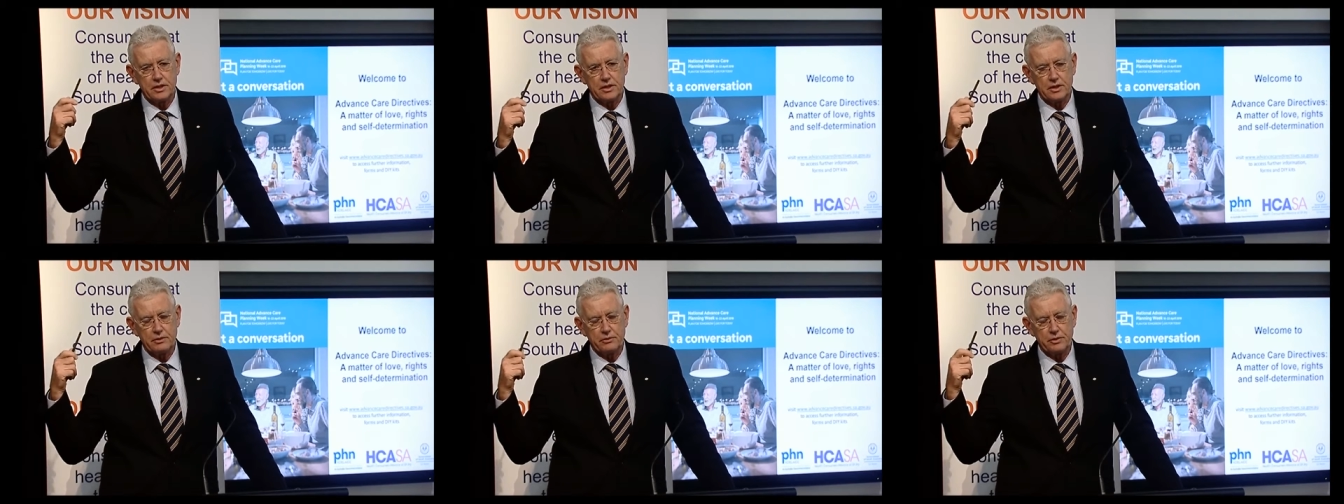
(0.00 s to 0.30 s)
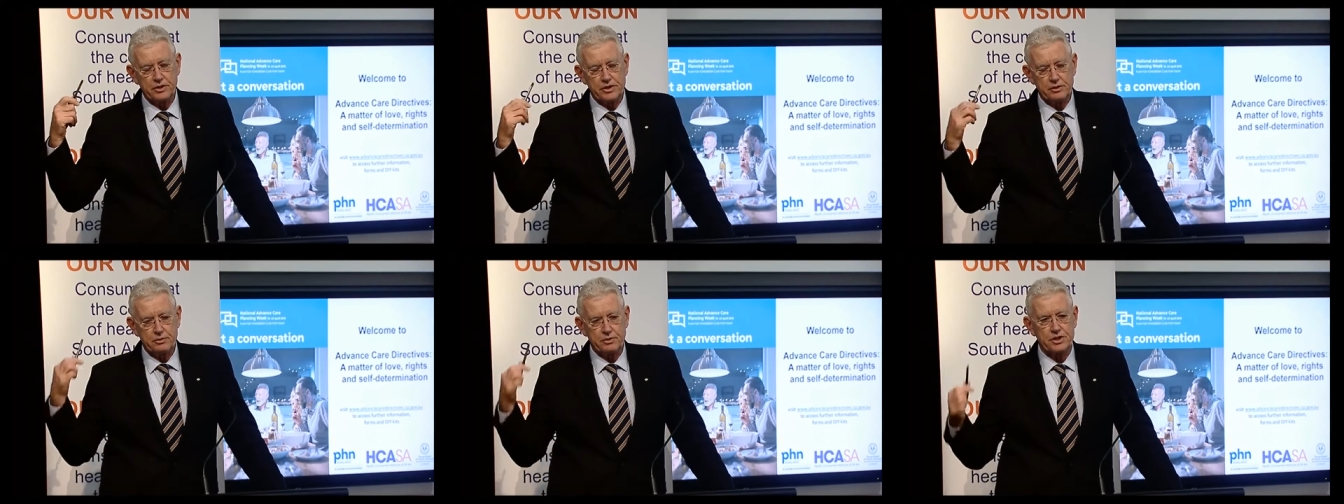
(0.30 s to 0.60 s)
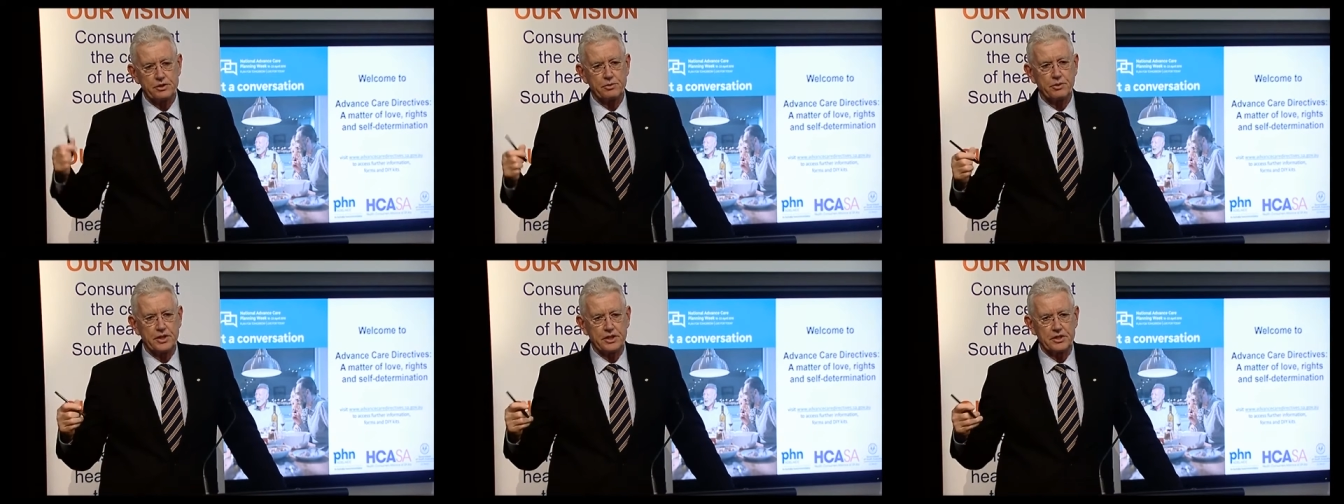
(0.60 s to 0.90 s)
when she was
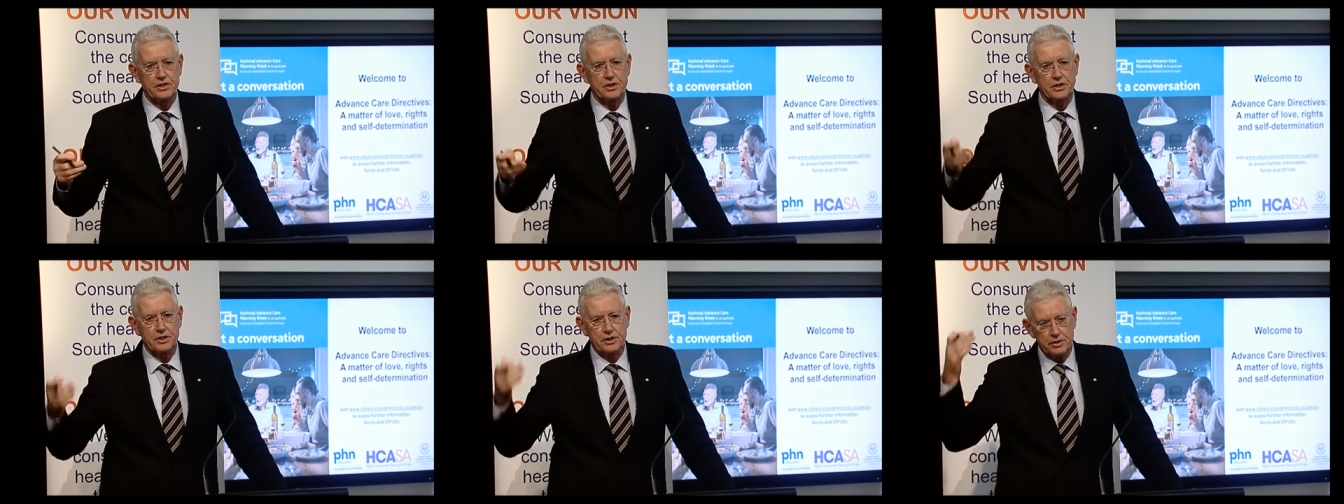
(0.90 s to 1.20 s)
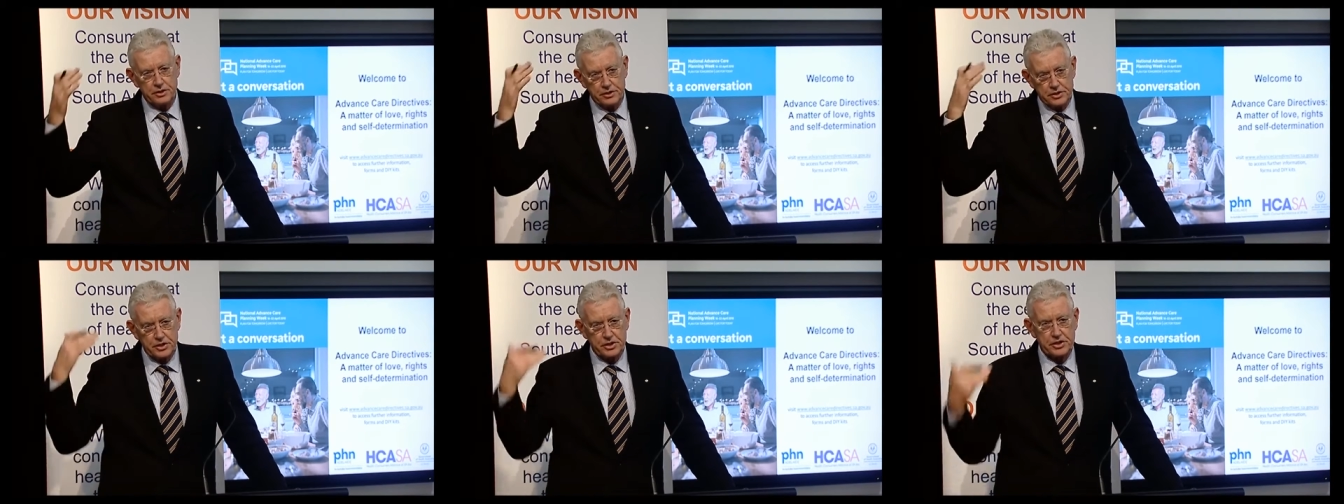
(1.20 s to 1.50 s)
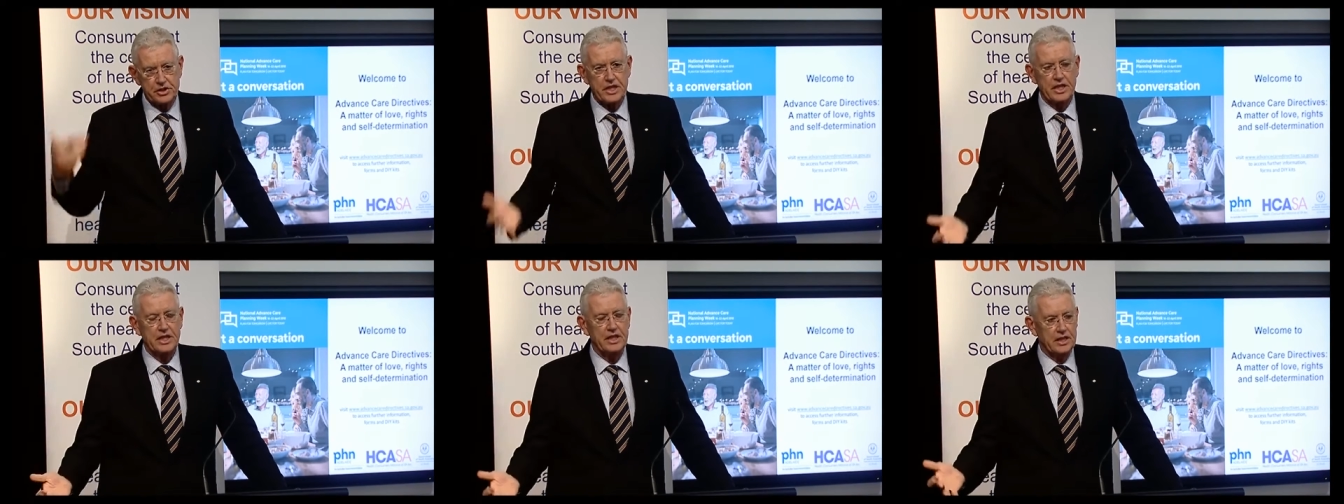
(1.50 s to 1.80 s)
22,
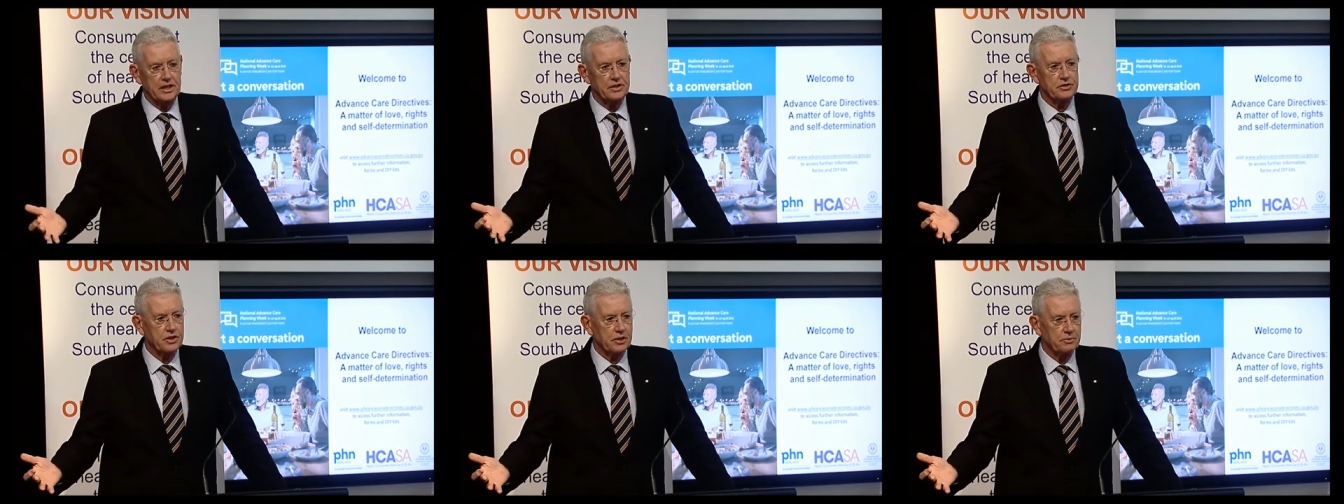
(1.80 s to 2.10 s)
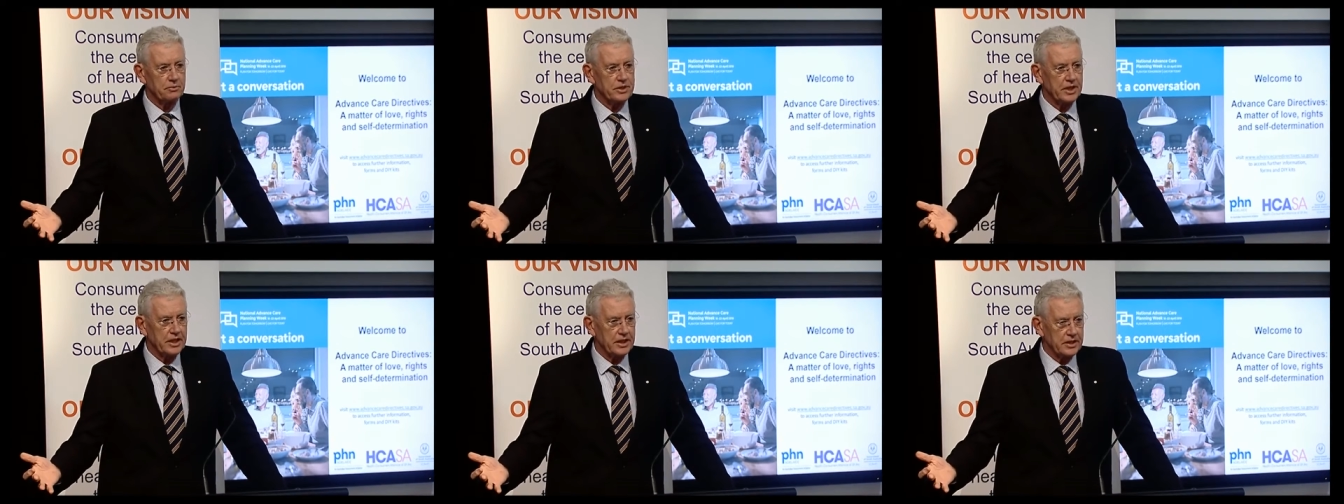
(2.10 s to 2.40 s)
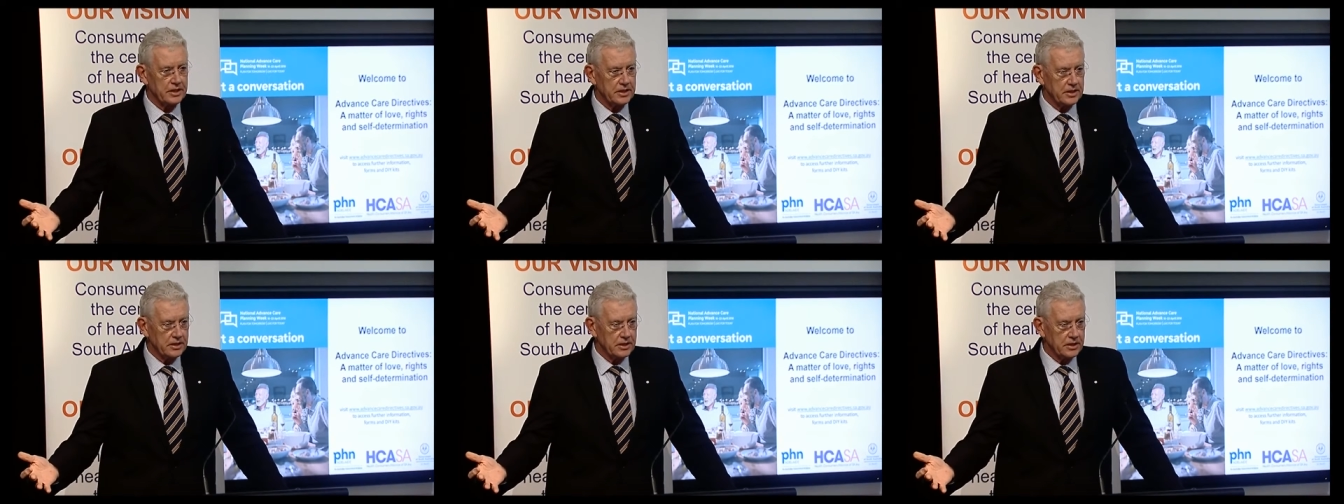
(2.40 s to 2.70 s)
just suddenly dropped dead.